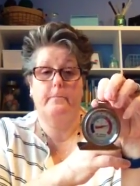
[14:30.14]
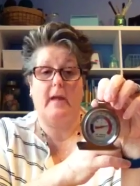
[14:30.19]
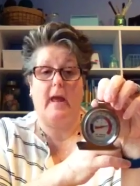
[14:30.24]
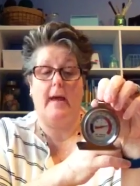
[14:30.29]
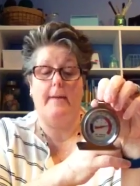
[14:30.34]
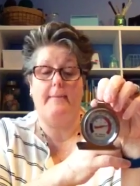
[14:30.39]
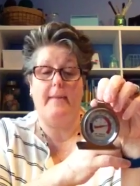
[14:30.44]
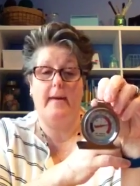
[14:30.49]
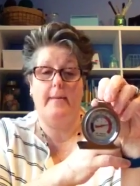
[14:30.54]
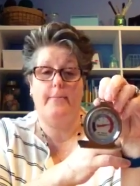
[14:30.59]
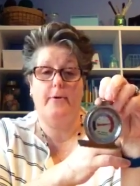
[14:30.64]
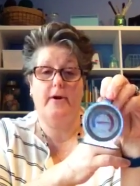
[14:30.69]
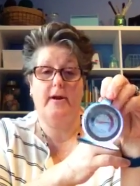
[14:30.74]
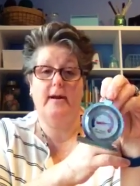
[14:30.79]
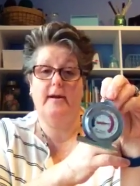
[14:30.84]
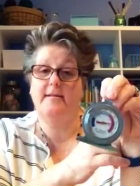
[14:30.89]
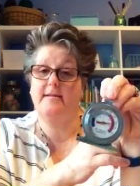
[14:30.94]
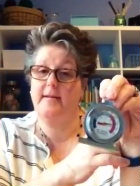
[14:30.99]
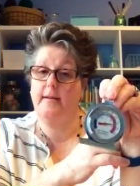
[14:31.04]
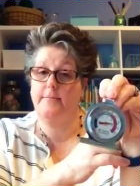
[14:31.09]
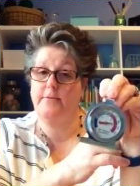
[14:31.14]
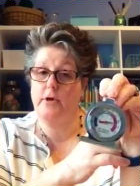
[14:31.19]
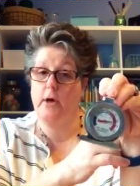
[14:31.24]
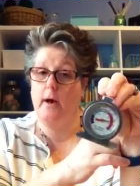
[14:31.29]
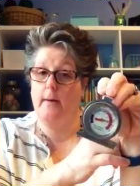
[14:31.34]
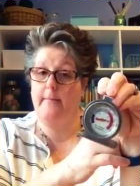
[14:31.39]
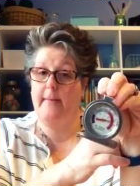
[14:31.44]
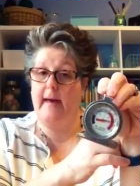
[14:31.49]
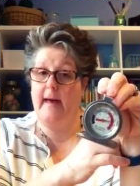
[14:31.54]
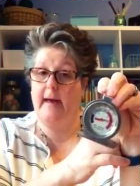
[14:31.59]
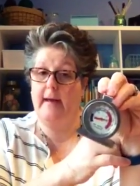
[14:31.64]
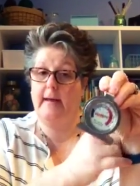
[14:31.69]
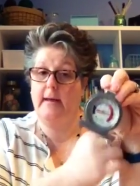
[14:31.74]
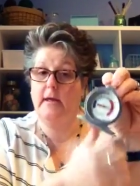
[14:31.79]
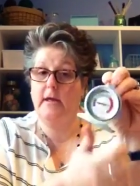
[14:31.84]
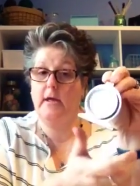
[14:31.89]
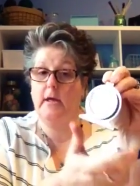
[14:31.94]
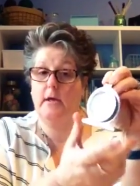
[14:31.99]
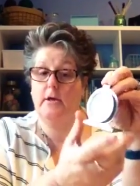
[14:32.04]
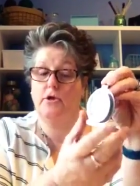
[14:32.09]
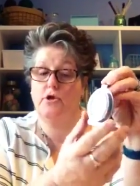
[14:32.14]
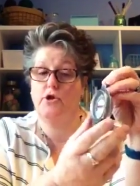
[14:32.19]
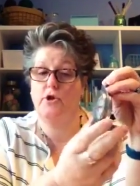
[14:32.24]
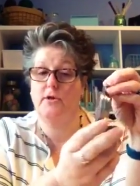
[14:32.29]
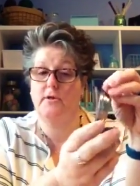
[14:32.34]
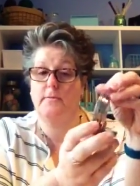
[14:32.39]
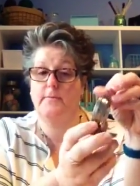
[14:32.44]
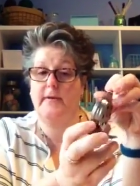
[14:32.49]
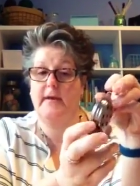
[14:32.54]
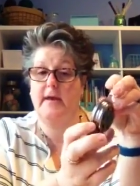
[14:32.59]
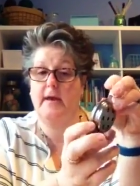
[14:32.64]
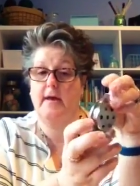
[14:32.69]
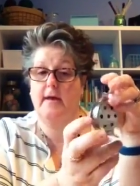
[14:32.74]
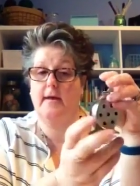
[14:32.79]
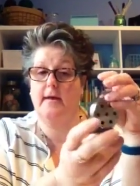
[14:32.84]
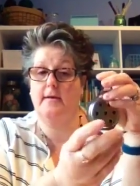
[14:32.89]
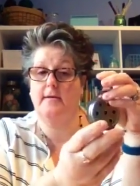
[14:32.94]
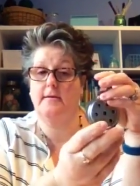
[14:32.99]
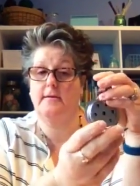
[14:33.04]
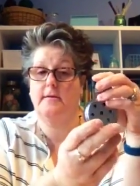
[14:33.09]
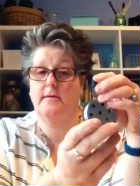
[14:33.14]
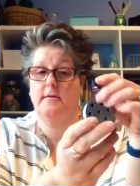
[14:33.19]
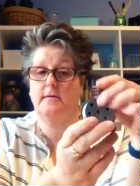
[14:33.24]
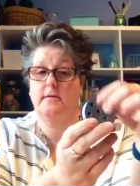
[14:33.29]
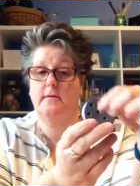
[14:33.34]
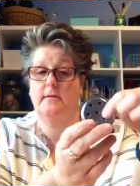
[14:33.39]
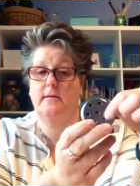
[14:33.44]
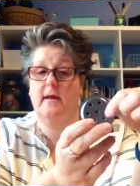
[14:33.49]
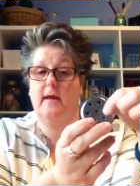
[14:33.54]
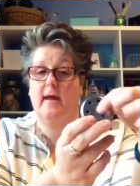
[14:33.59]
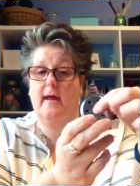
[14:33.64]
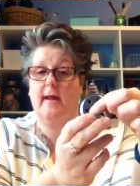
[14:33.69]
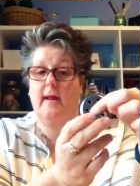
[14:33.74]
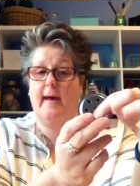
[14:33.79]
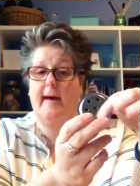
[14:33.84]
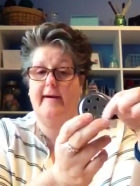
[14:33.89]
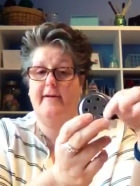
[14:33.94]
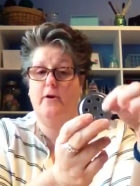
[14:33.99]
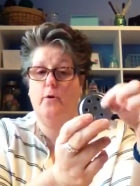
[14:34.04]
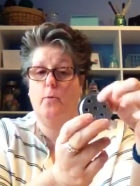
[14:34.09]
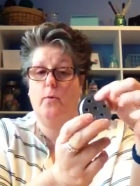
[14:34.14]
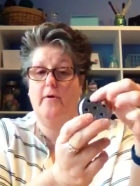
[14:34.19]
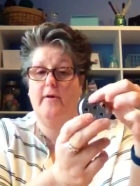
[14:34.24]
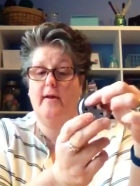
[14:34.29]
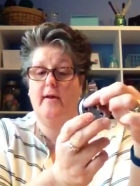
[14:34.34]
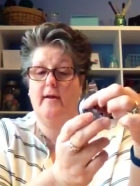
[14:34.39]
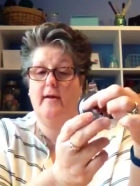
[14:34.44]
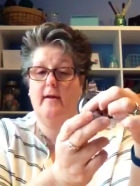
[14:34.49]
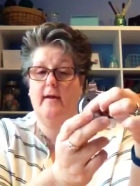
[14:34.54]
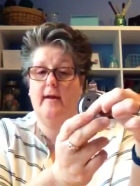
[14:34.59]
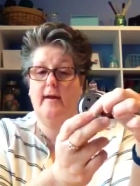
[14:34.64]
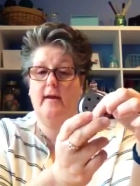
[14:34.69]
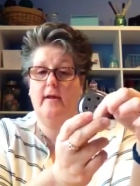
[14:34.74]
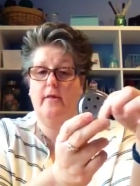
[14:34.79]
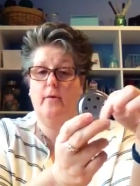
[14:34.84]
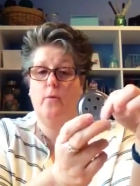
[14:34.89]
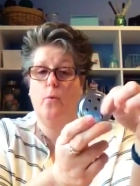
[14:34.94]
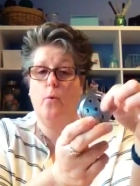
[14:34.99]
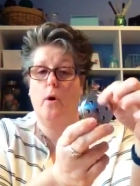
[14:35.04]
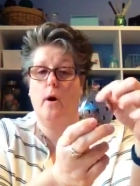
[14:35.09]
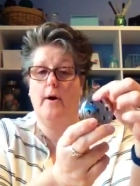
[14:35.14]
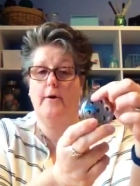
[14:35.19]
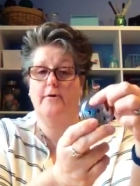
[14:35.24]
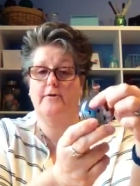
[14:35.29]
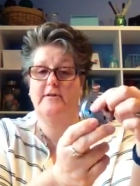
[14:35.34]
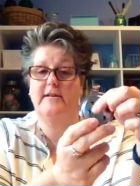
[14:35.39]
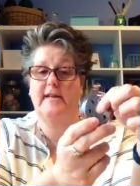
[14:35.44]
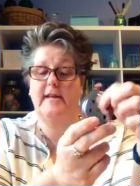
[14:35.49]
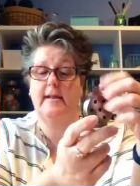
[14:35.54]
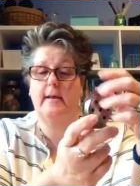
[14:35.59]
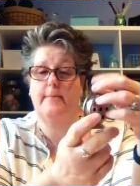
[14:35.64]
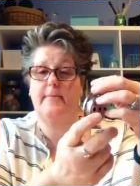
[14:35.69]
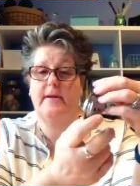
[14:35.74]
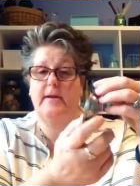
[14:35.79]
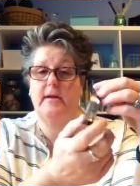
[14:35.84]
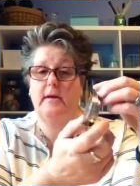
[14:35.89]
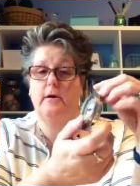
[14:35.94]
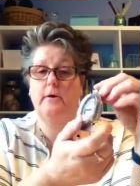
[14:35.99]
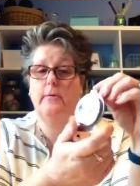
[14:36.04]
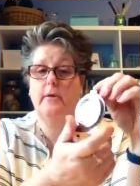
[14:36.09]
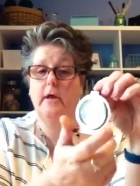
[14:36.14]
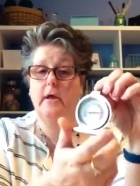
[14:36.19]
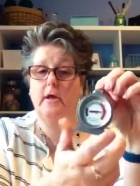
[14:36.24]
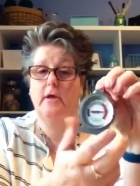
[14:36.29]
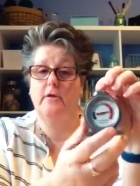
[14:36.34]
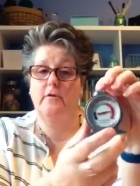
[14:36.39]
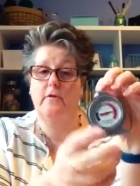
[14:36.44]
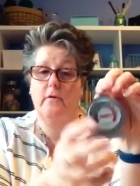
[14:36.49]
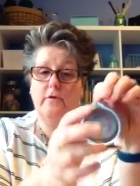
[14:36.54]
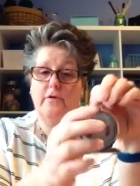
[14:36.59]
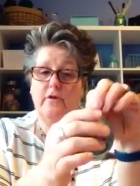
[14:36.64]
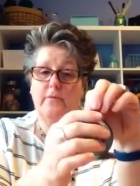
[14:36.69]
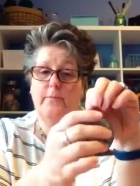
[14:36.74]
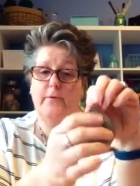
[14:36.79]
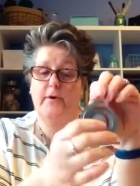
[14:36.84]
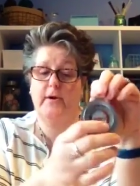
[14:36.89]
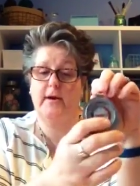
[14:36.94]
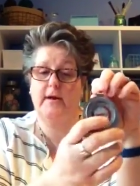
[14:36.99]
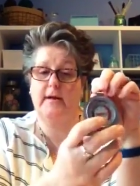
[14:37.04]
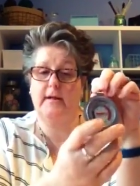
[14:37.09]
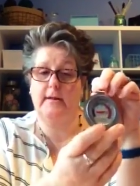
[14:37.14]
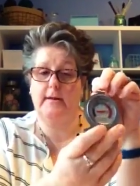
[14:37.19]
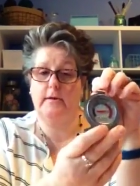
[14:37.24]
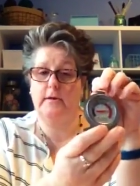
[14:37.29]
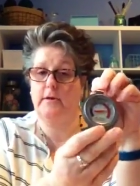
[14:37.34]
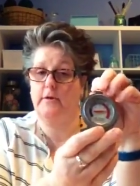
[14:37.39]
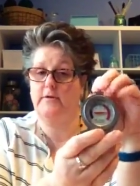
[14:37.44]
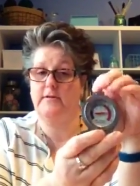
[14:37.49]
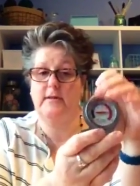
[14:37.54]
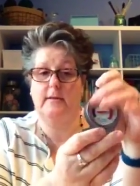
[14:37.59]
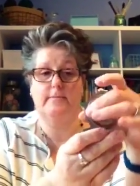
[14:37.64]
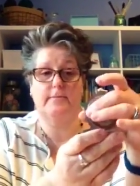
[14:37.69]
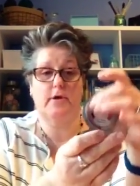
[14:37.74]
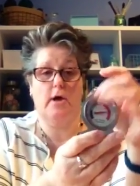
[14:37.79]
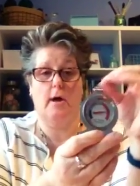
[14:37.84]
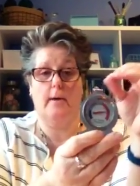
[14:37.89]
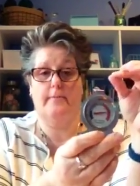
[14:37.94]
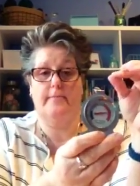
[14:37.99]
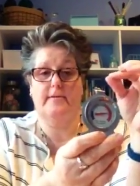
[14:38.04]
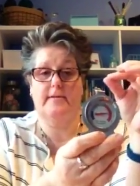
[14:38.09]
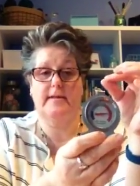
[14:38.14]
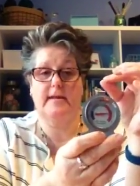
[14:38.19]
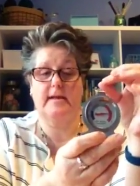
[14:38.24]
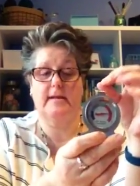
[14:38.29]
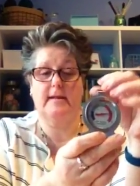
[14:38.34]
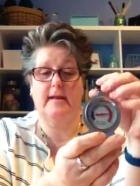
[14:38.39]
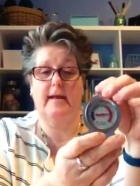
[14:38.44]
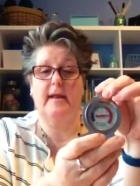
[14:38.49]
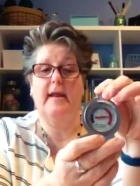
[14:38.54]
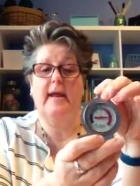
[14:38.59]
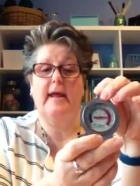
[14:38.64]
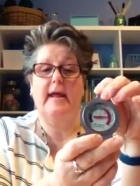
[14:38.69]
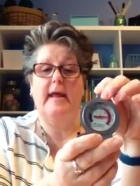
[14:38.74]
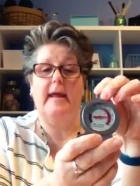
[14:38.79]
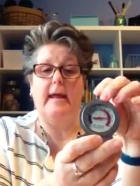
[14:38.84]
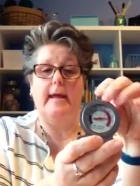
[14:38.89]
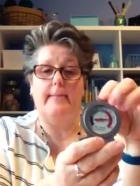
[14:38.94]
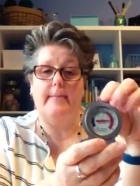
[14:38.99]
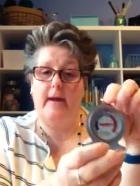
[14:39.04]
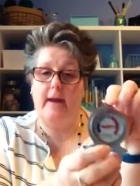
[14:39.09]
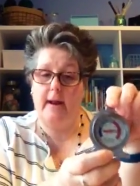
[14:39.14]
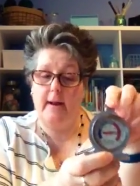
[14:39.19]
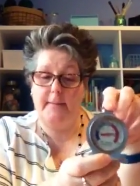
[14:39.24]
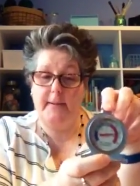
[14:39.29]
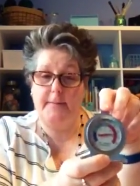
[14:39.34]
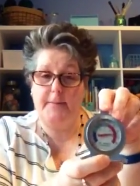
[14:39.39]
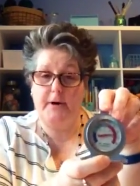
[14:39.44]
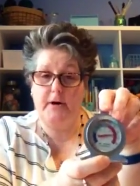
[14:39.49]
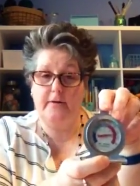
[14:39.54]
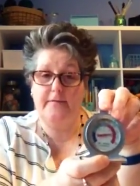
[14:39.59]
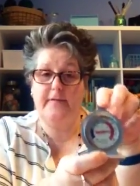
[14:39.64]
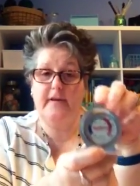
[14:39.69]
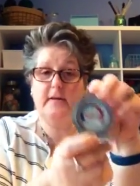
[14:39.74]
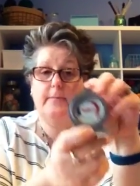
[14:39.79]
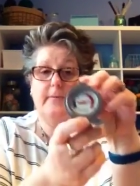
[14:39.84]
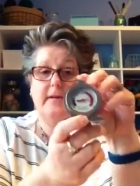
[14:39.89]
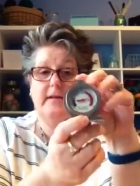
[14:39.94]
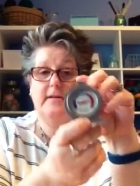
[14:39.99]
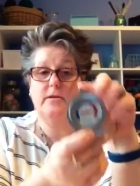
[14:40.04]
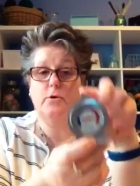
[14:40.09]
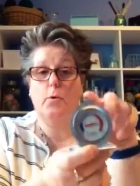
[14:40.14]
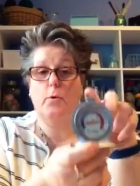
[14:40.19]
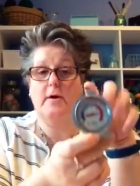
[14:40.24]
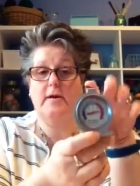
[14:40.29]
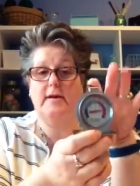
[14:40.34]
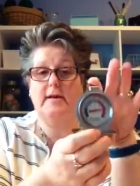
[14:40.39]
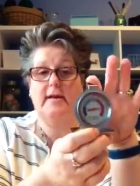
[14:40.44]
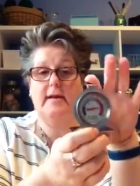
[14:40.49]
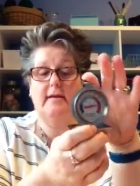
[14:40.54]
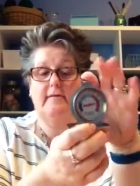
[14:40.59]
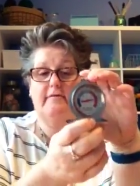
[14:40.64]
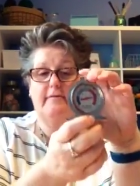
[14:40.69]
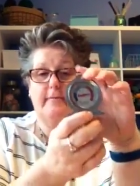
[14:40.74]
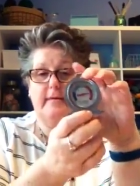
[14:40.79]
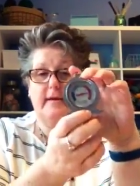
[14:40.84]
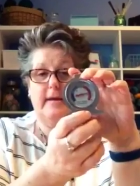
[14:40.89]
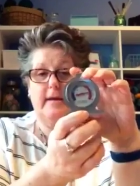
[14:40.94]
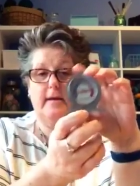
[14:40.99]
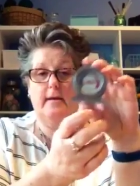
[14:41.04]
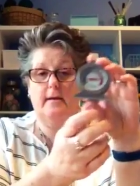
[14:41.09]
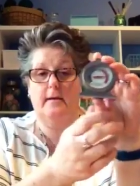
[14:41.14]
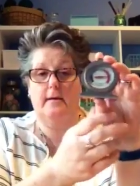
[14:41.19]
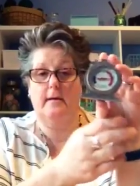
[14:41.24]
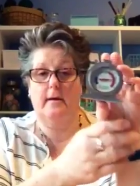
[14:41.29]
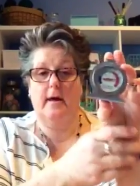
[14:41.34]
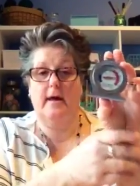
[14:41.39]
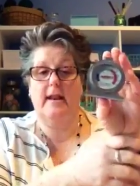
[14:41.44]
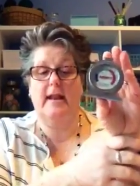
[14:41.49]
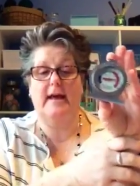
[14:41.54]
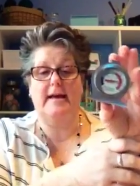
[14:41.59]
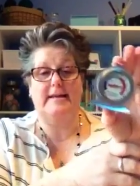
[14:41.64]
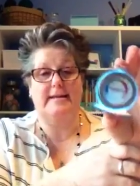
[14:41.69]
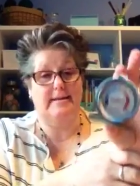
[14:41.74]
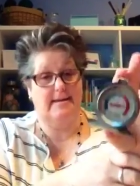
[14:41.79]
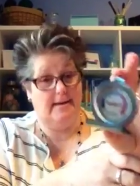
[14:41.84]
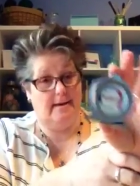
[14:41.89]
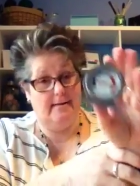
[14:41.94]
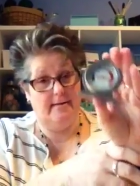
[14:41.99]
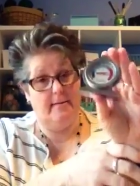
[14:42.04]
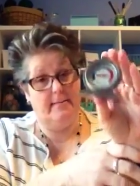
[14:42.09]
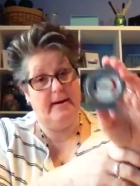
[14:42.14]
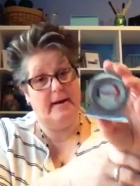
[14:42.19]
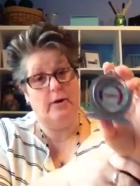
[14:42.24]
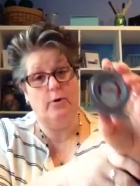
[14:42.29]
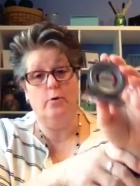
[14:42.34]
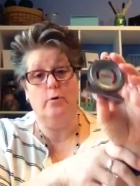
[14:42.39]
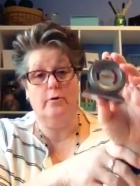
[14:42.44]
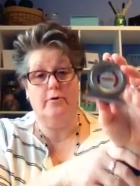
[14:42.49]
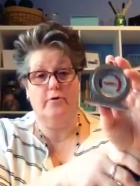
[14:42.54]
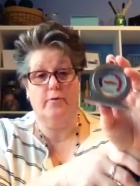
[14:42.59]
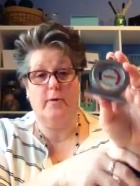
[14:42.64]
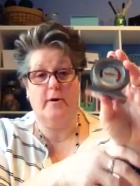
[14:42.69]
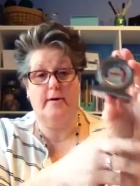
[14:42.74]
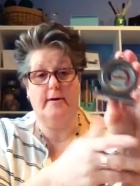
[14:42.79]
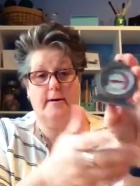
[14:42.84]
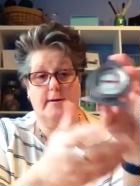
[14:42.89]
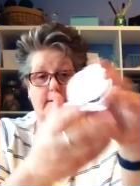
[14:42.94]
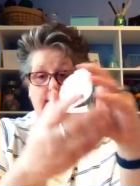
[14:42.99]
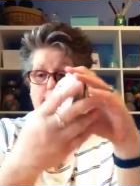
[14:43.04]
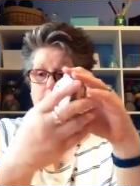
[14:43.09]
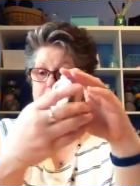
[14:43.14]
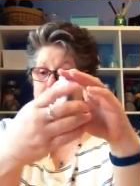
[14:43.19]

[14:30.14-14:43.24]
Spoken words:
I may put it in a zip top baggie just because I don't want any of the water to get up in here. So I'll just put it in a clear little zip top, seal it. It may not be perfect, but it's going to give me an idea that my cooler is where it needs to